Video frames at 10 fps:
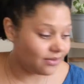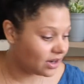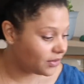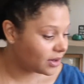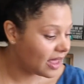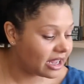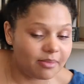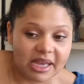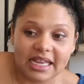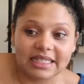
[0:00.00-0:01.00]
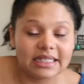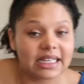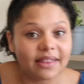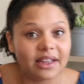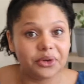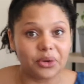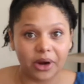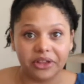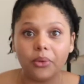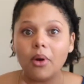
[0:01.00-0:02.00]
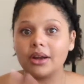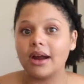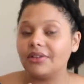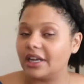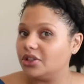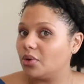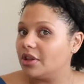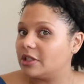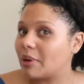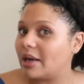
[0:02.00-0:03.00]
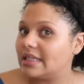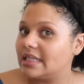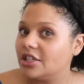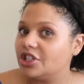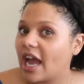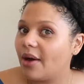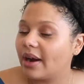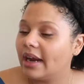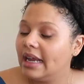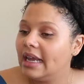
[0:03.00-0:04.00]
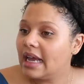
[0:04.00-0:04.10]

Even if you're like me, since I like wring the water out and I do all this process in the shower,